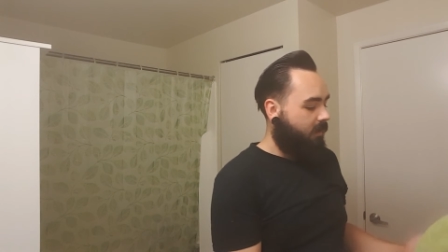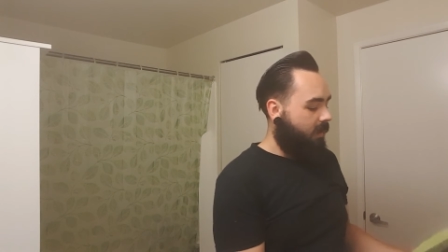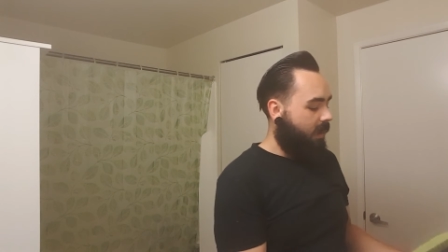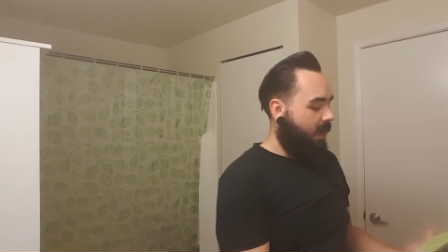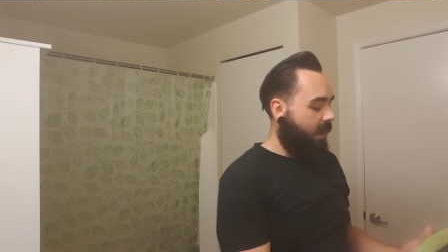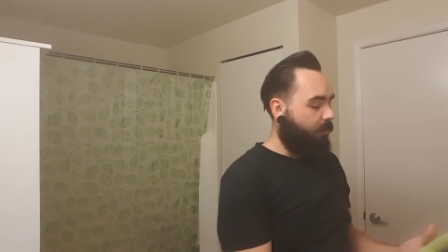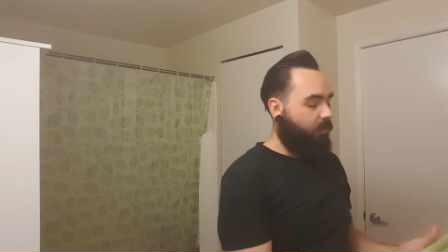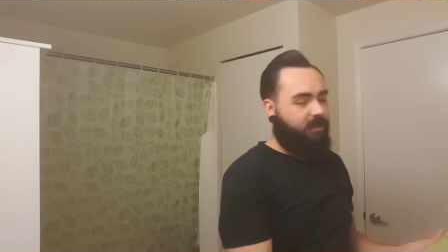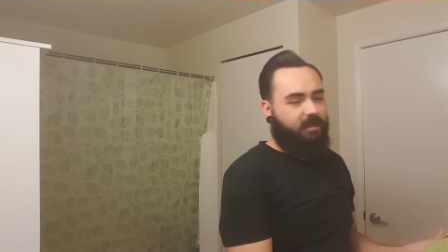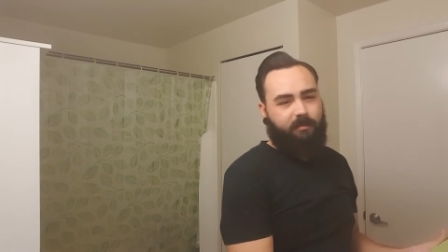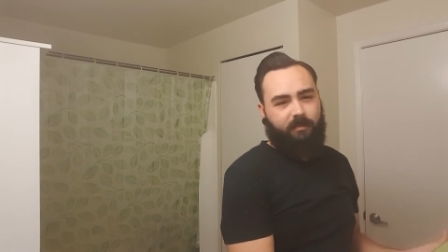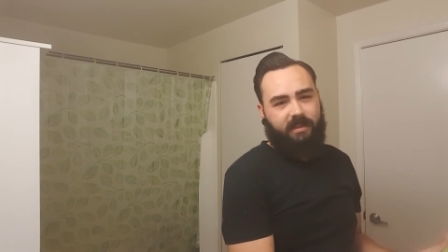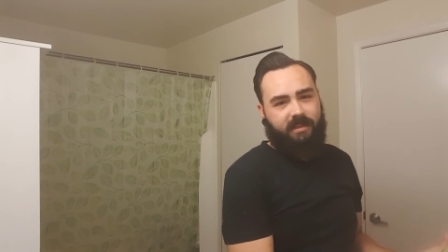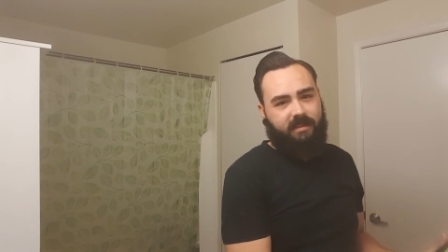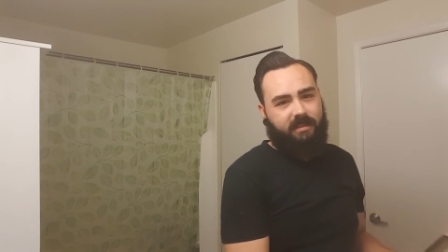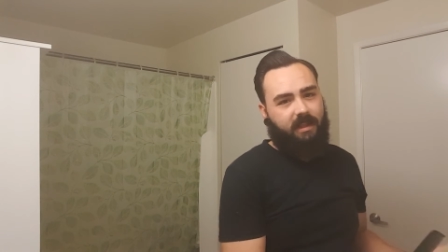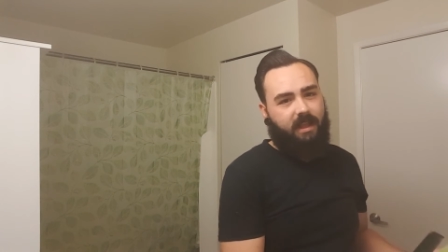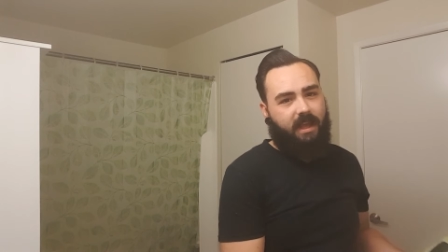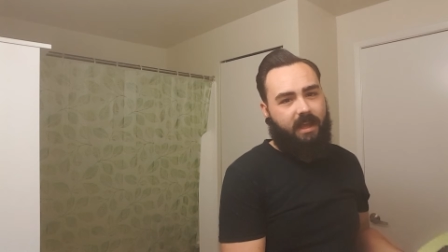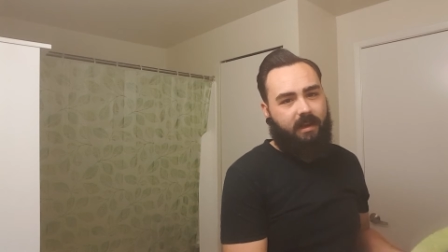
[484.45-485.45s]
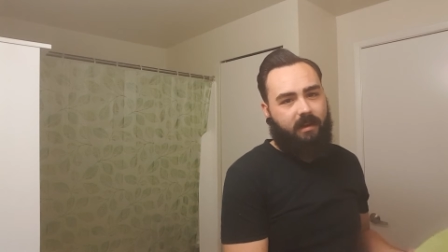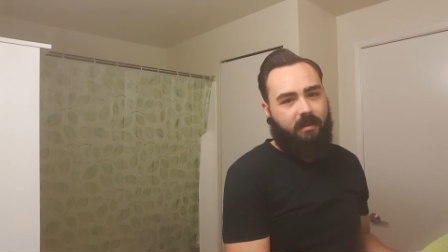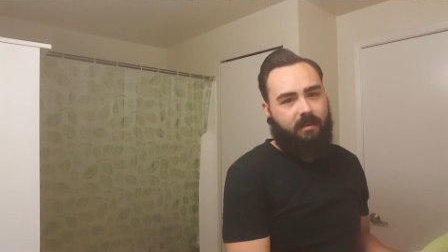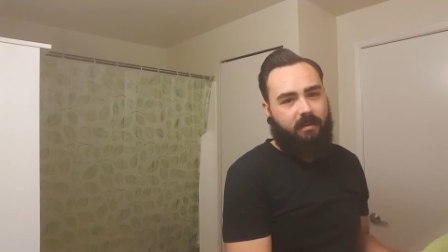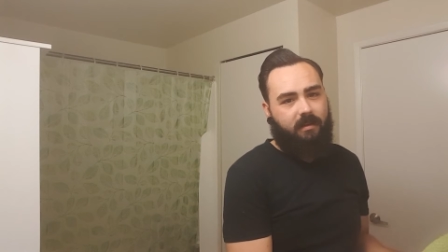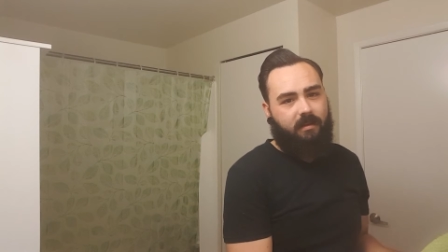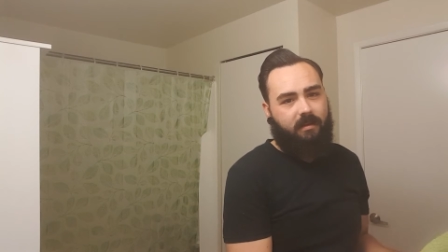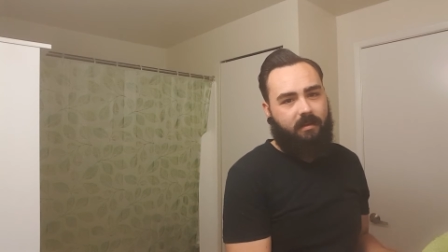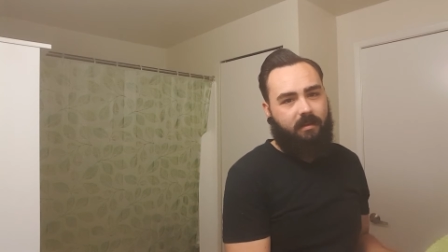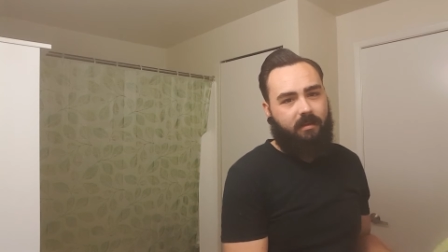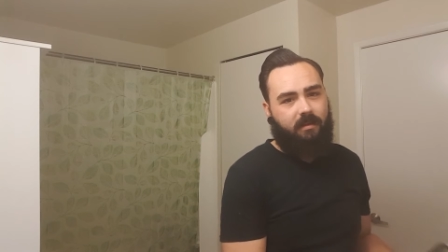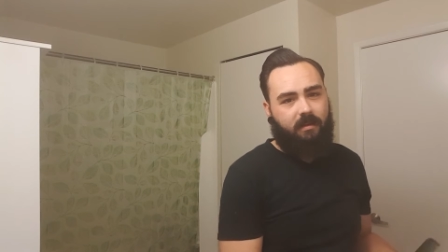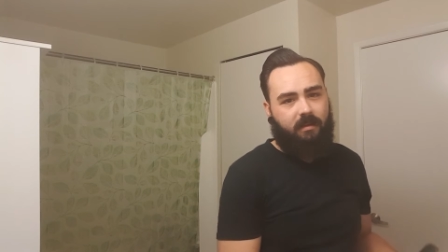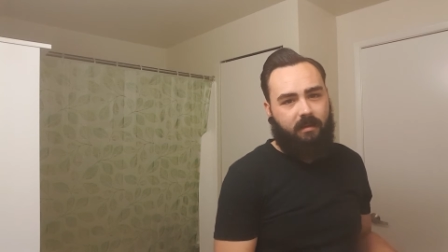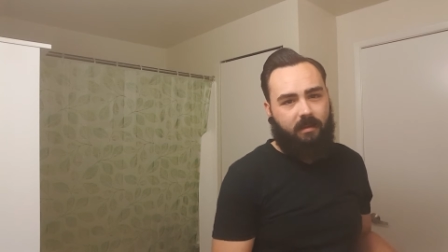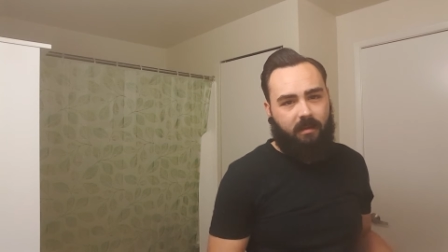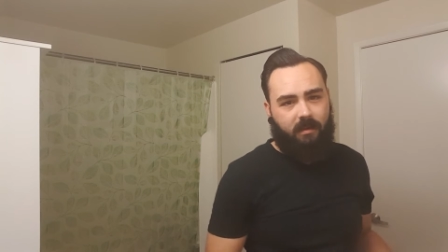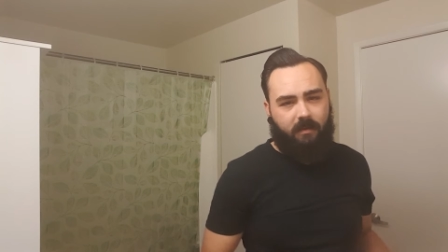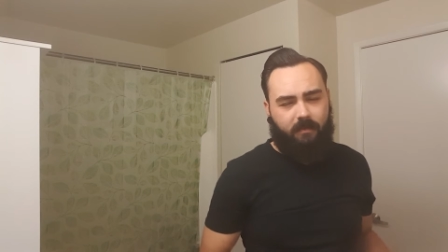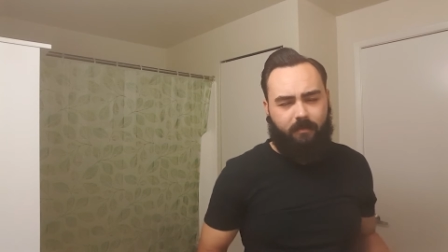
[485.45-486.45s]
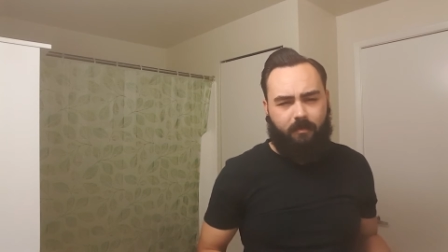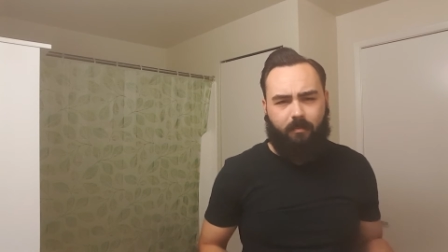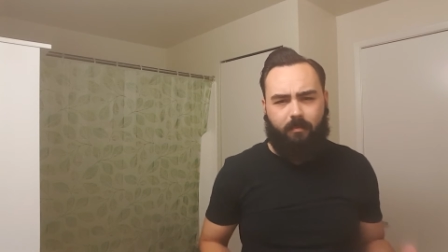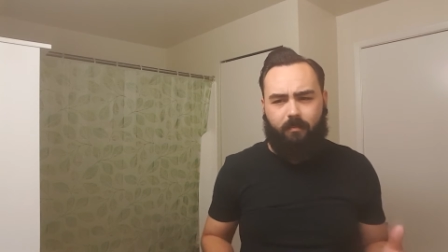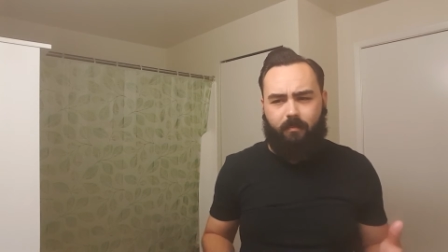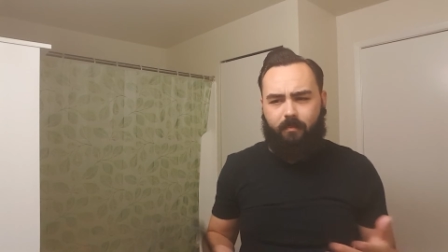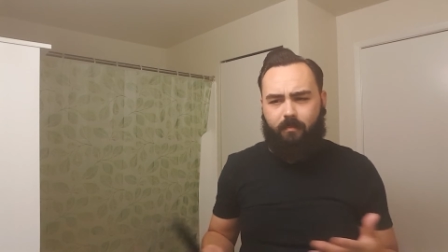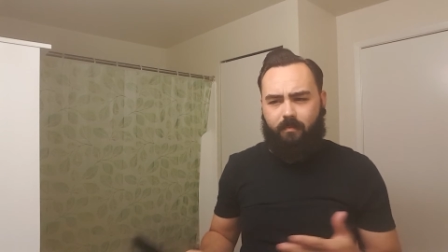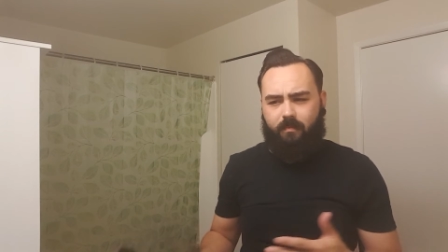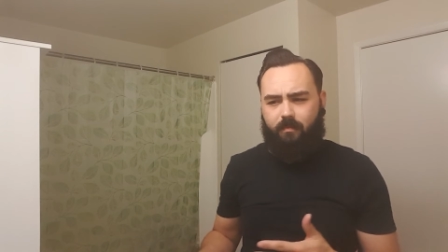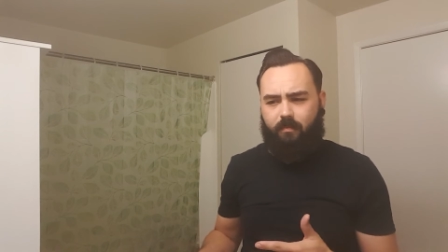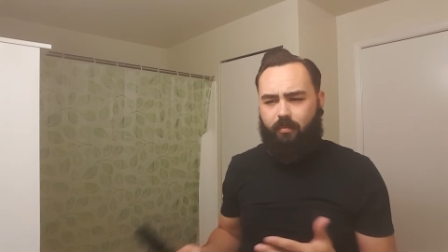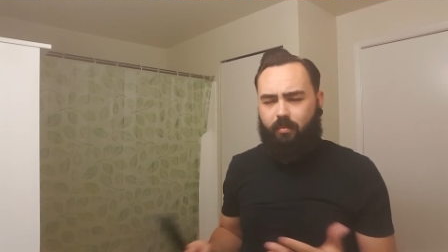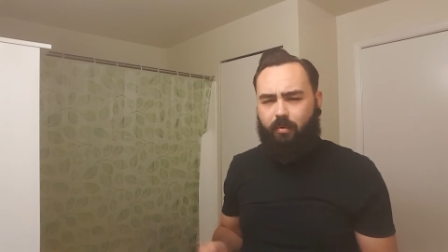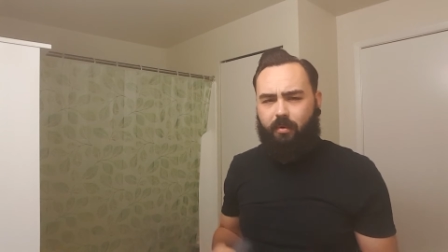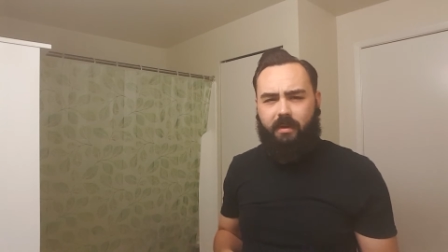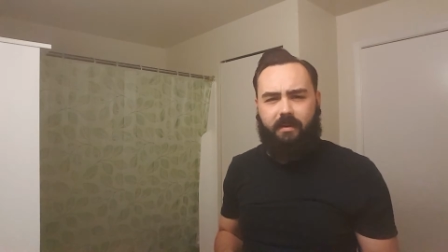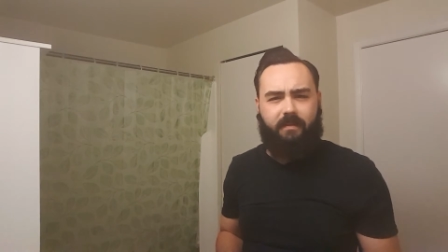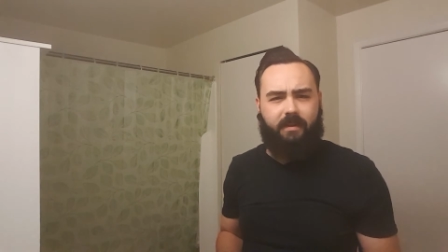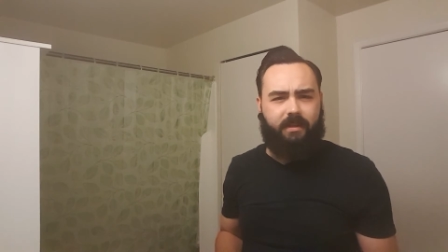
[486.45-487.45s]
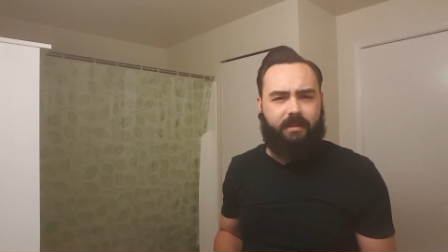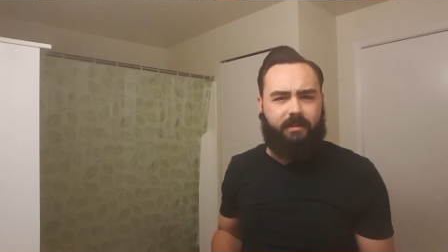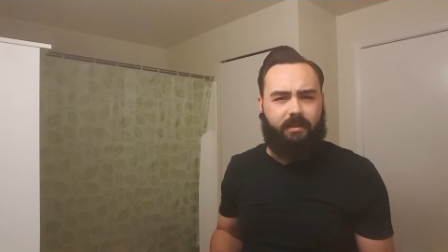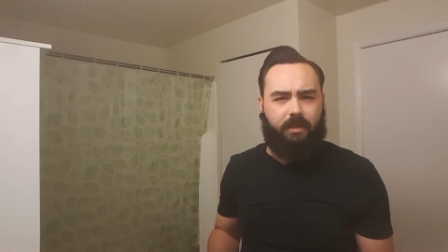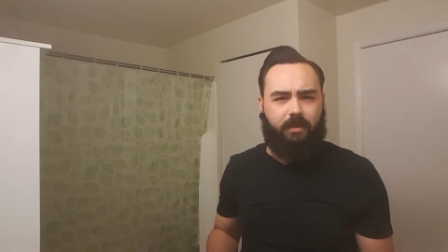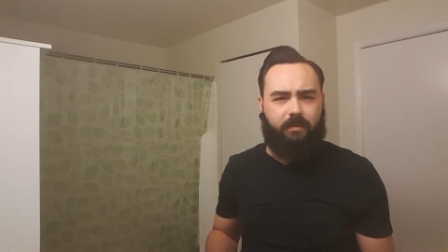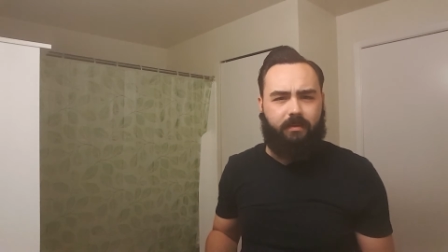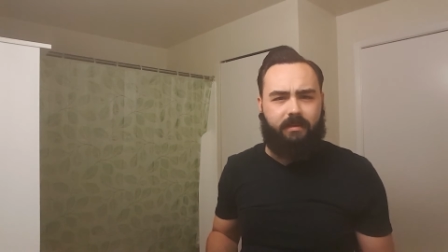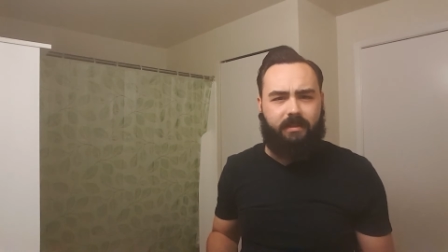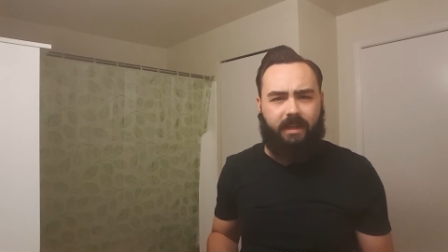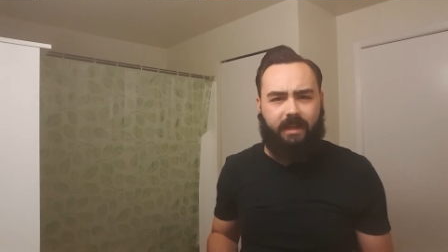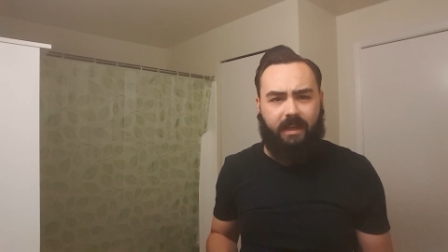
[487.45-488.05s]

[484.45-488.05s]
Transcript: I was misled from previous use,